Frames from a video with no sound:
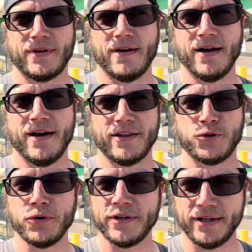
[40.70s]
The
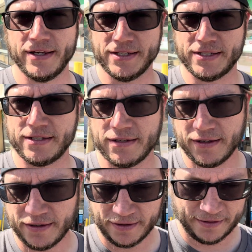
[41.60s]
cool thing is,
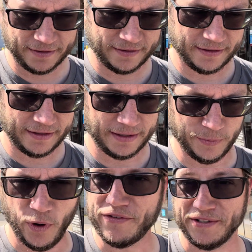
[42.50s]
my
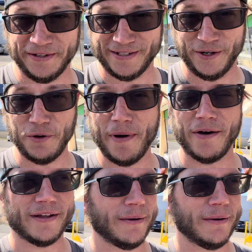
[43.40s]
wife still doesn't know about it.